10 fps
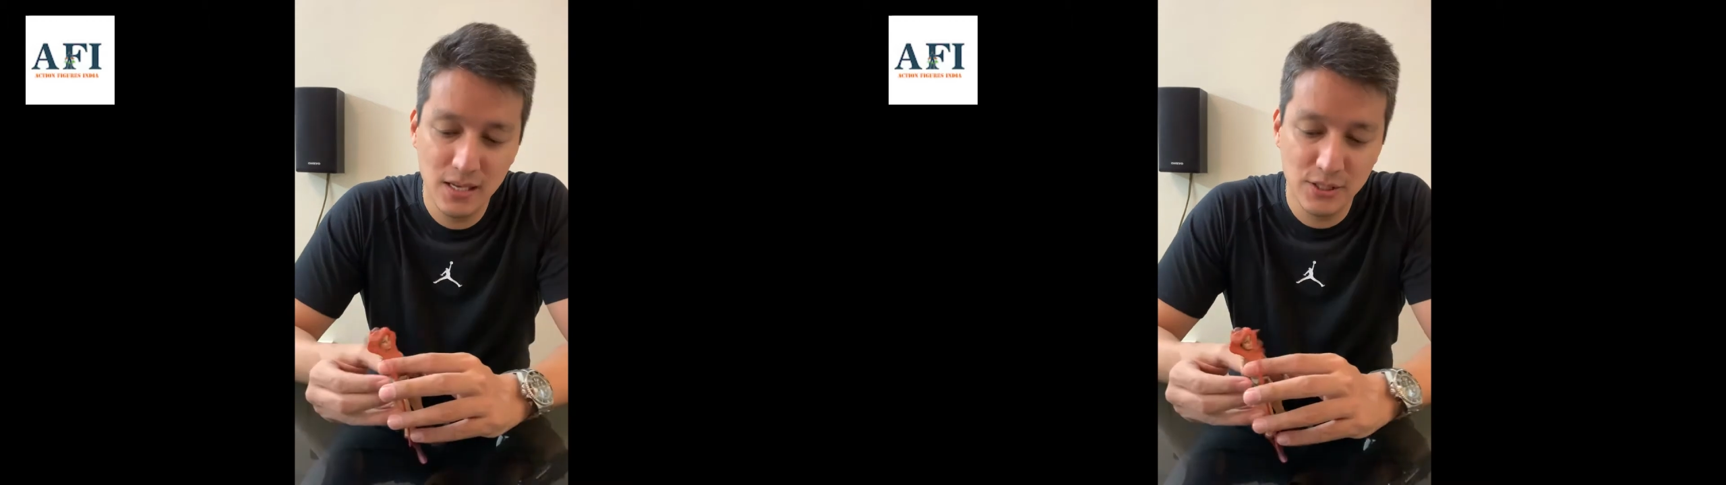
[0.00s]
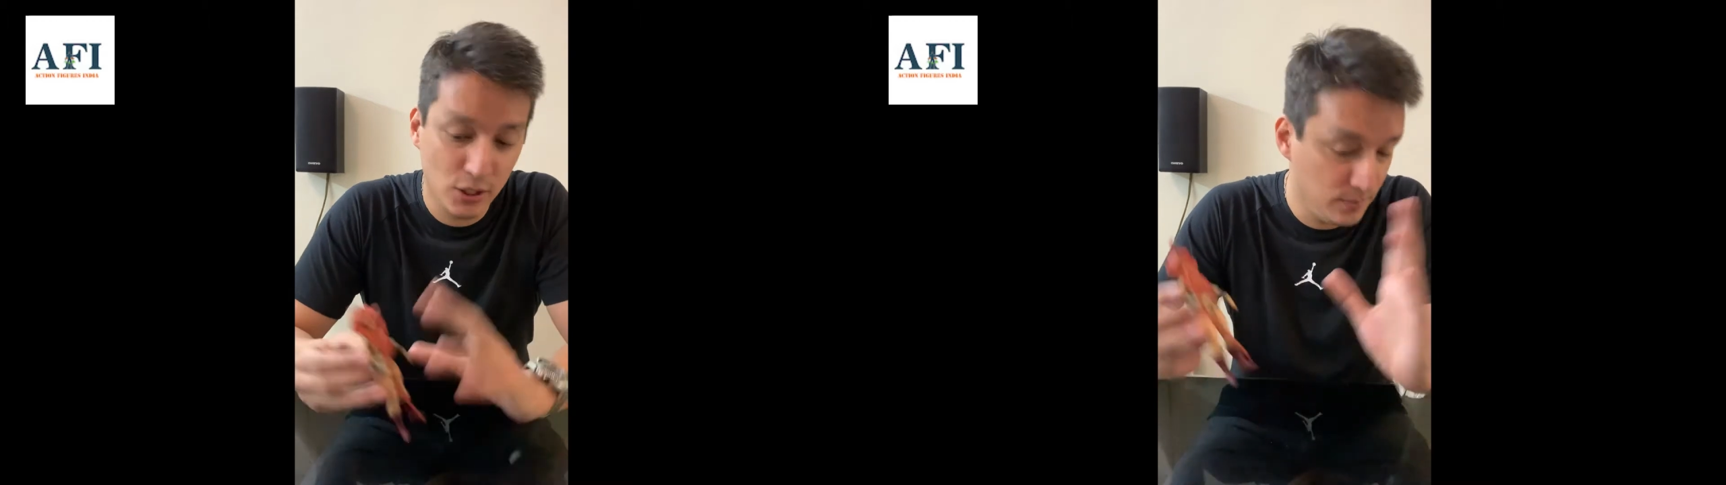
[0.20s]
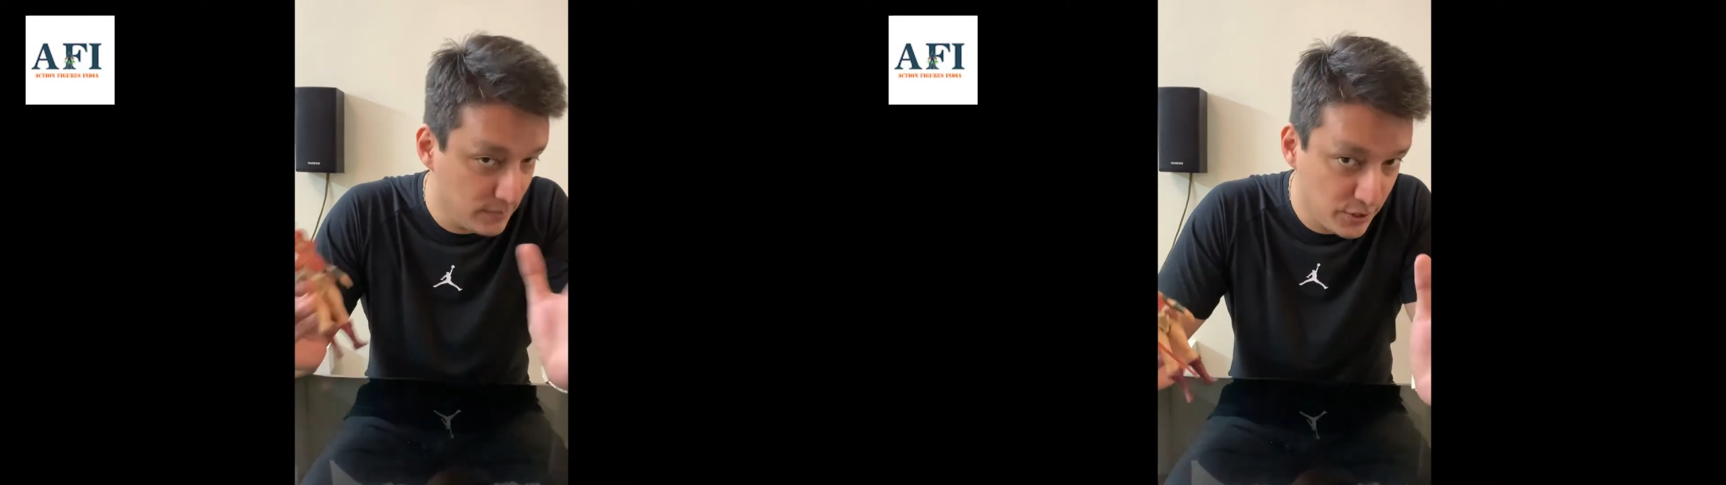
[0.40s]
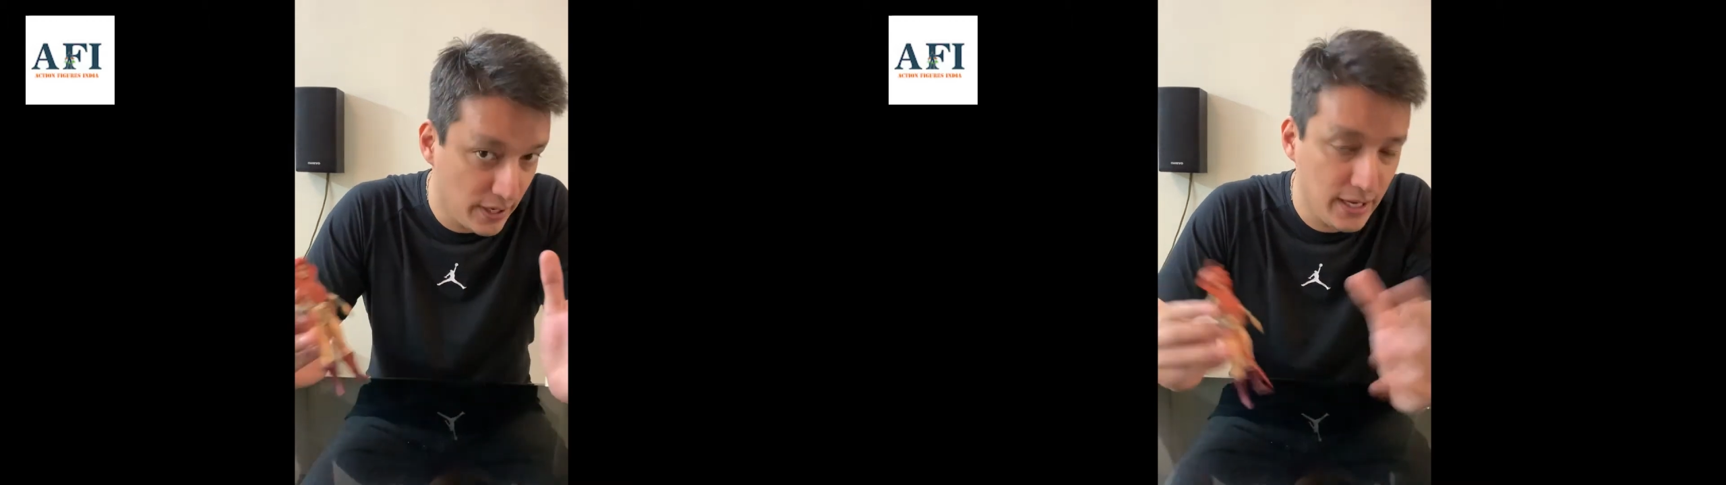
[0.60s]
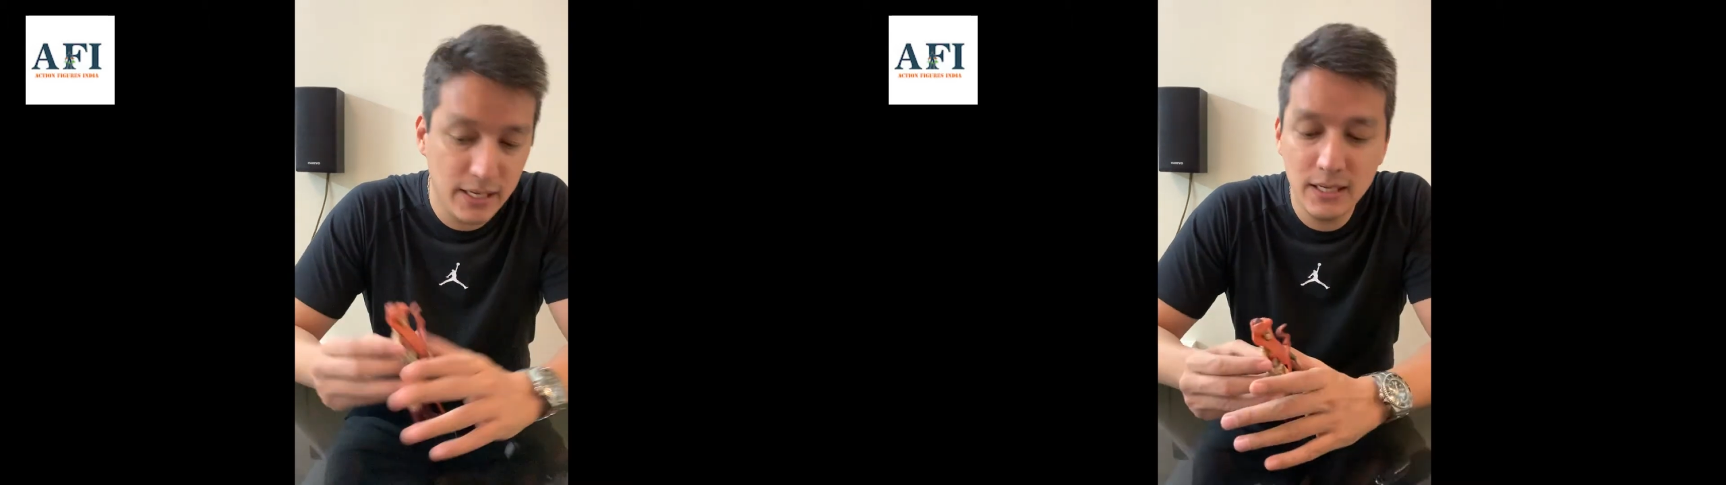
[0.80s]
So
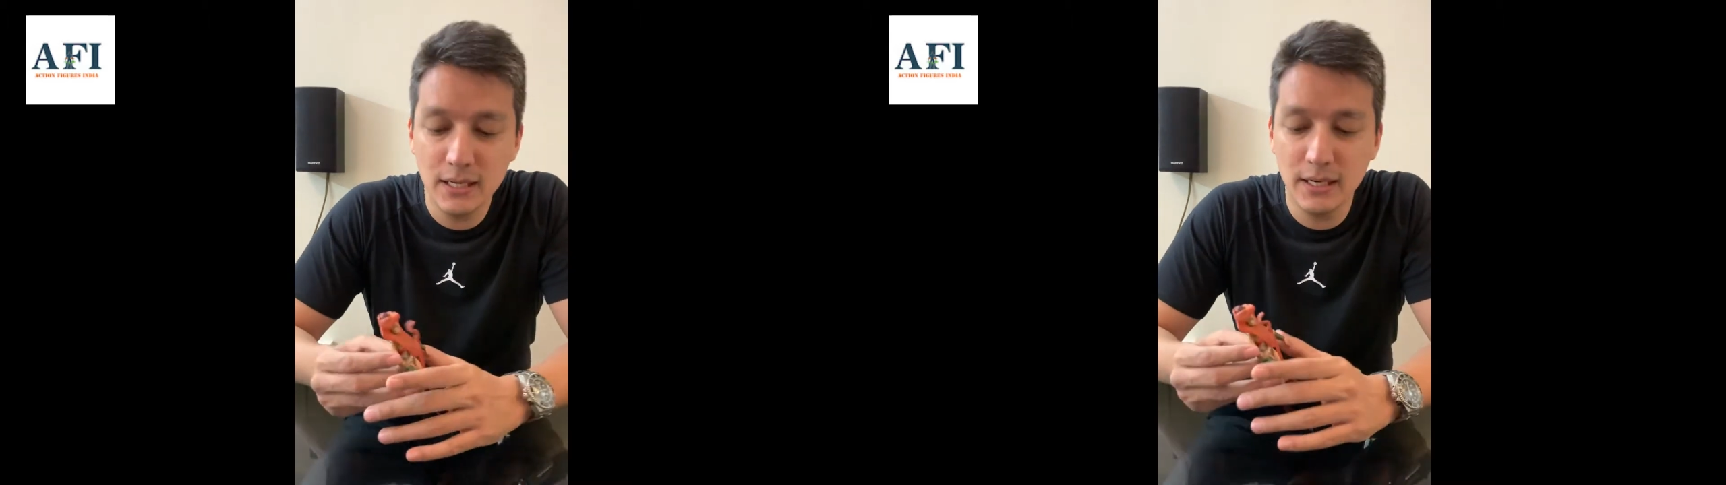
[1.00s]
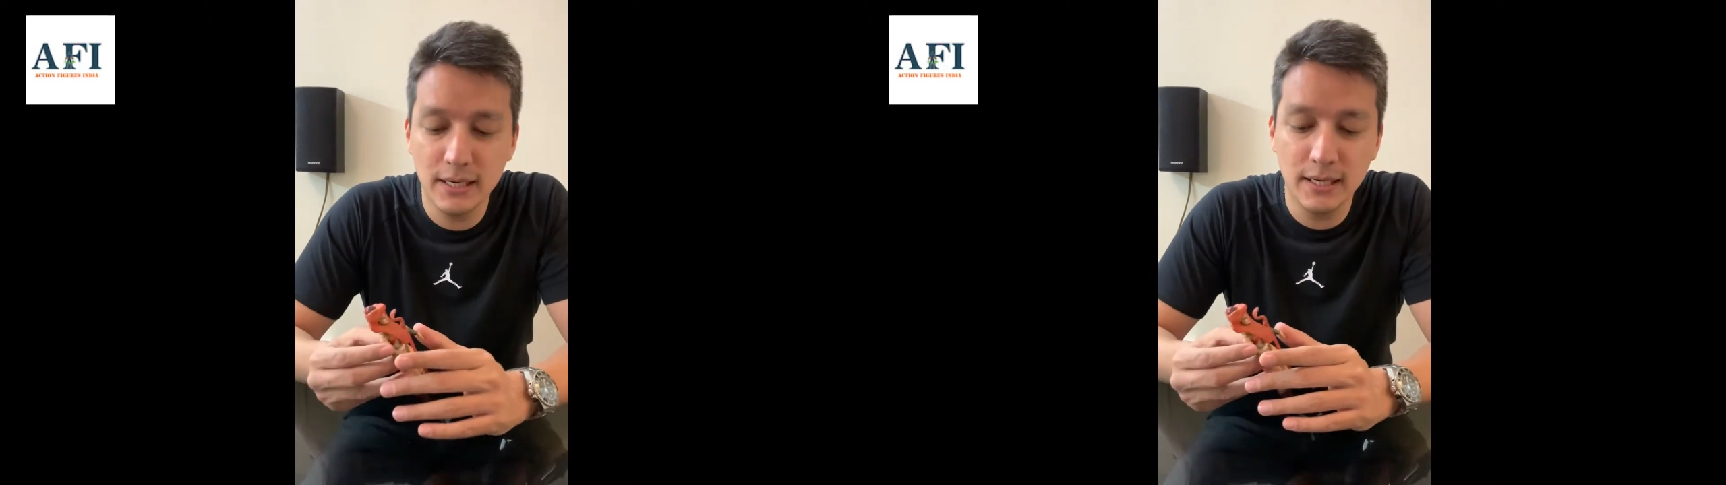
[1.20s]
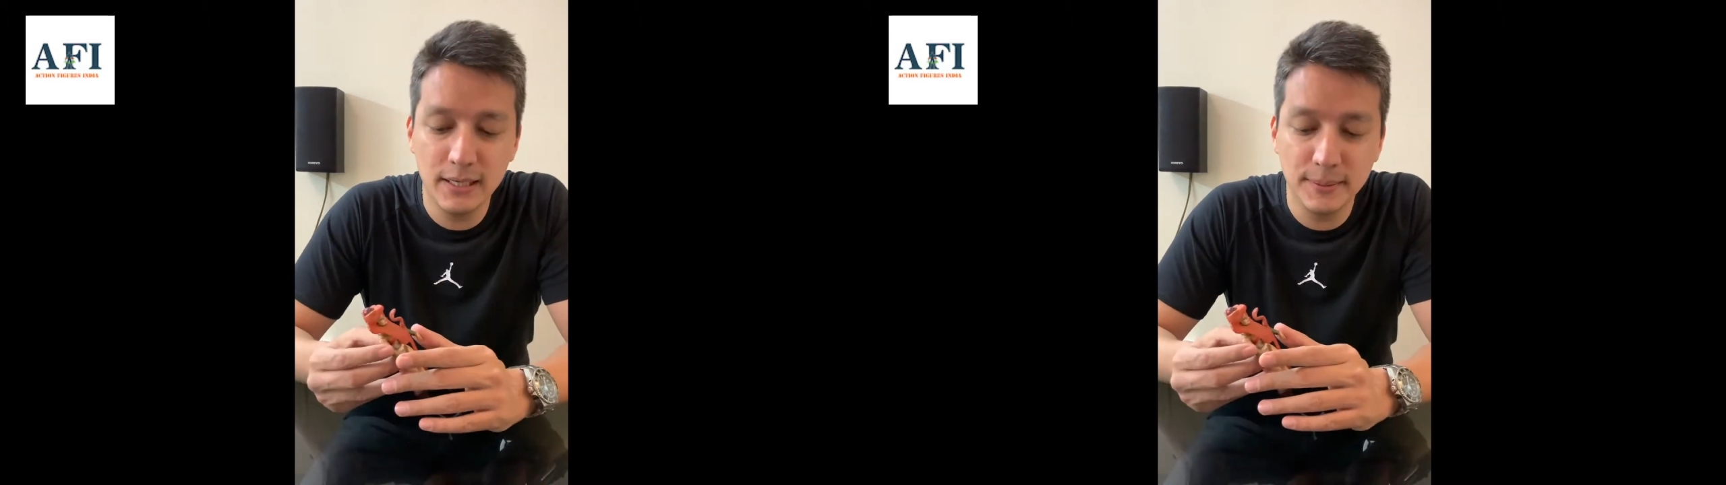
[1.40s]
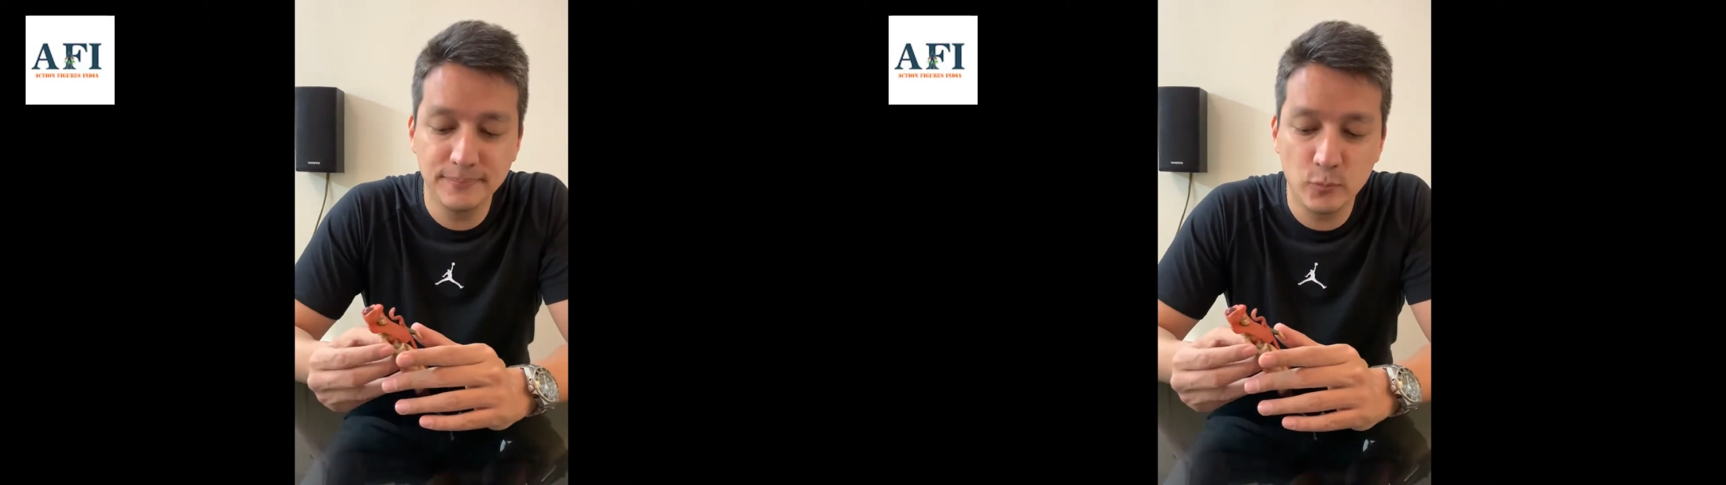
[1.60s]
today, um,